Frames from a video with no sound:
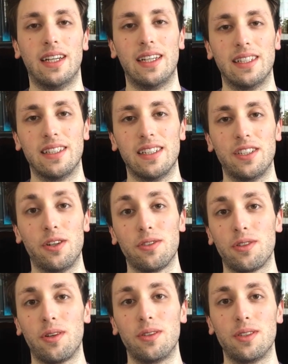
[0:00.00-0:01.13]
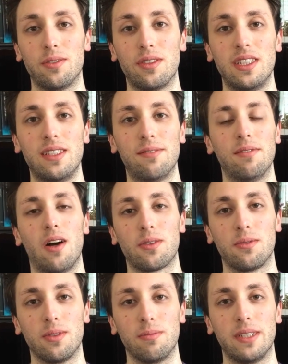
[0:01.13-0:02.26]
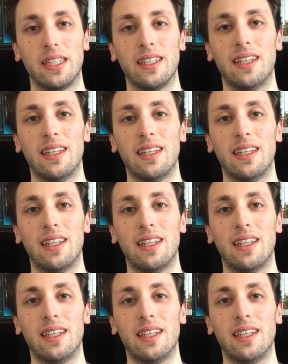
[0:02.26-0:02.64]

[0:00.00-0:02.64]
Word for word: And you're also going to see blogs from me.